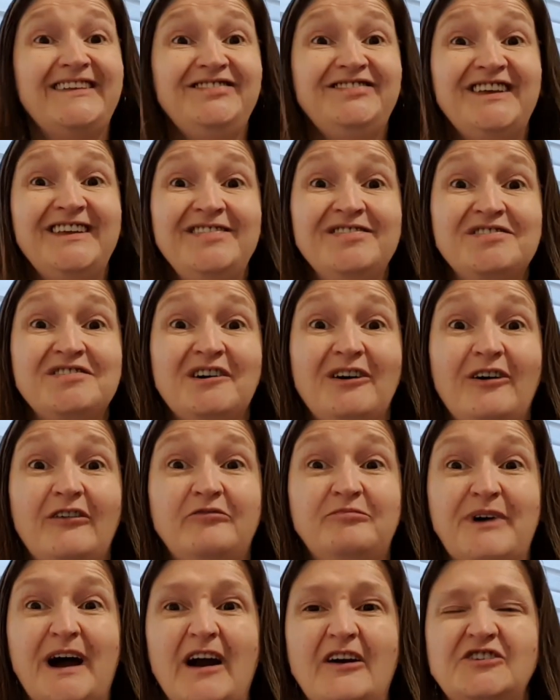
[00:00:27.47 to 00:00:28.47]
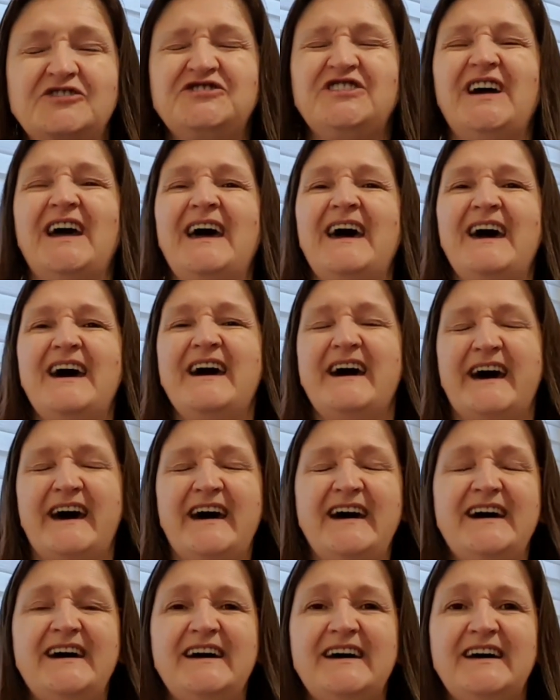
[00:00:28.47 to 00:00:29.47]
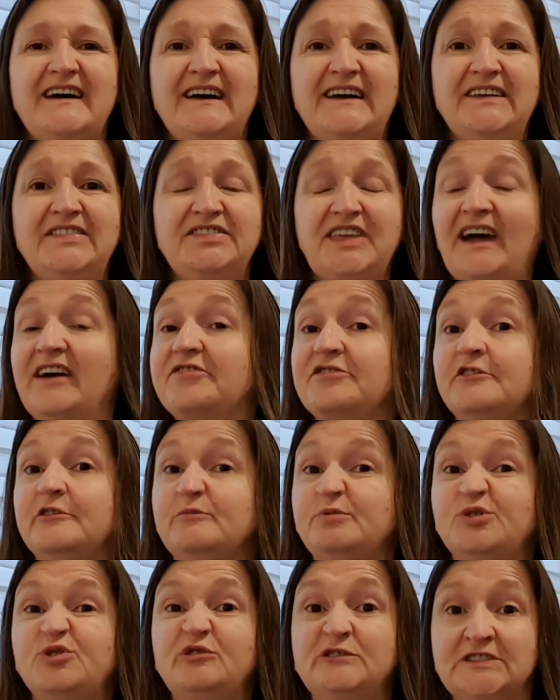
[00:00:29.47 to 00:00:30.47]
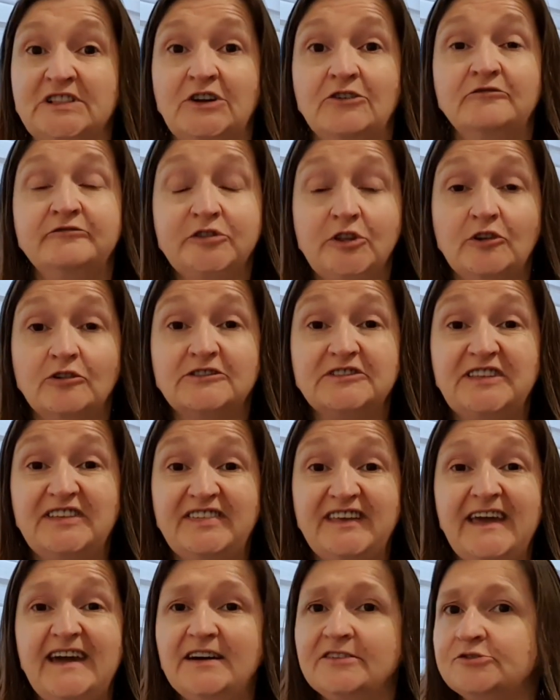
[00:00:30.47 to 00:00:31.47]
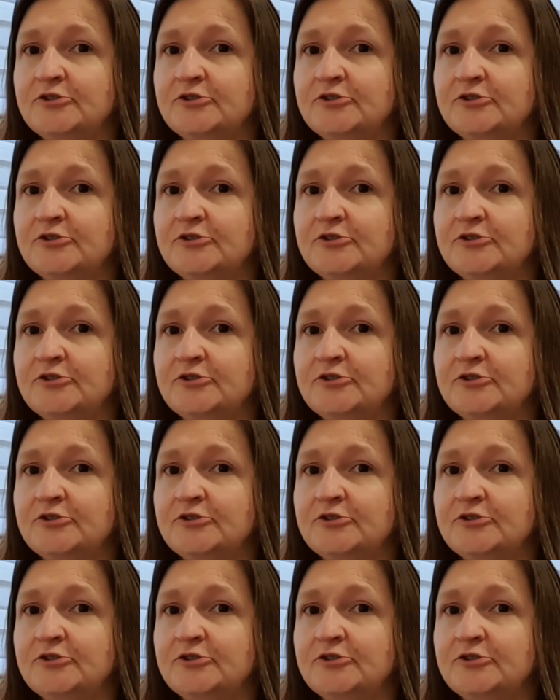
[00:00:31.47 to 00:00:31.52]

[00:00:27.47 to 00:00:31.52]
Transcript: nineteenth of March and I thought I would do a little vlog today.